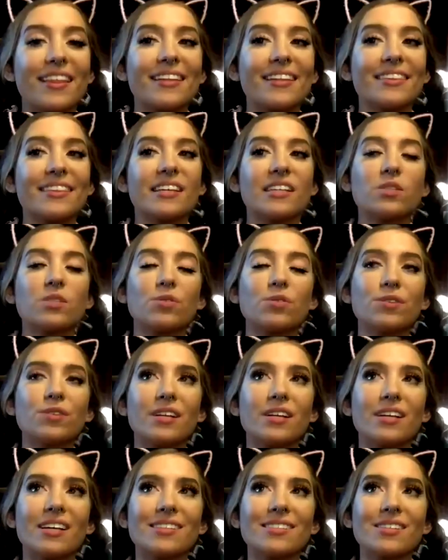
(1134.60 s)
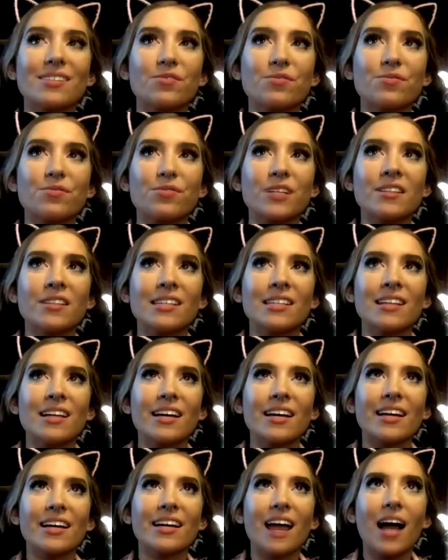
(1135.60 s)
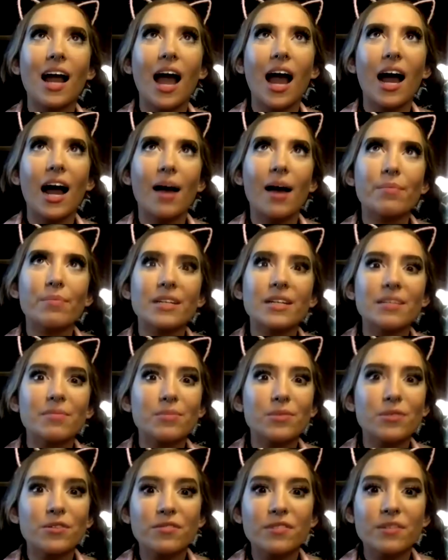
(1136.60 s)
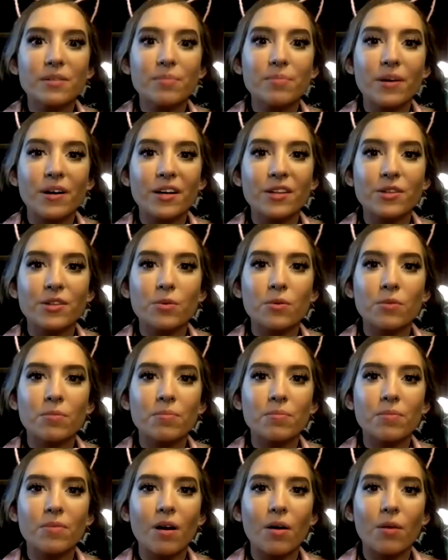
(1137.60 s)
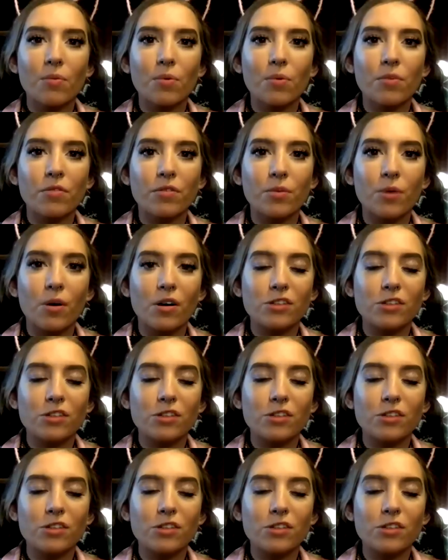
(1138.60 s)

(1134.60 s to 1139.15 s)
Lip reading: This one isn't really like a comedy movie, but The Wolf of Wall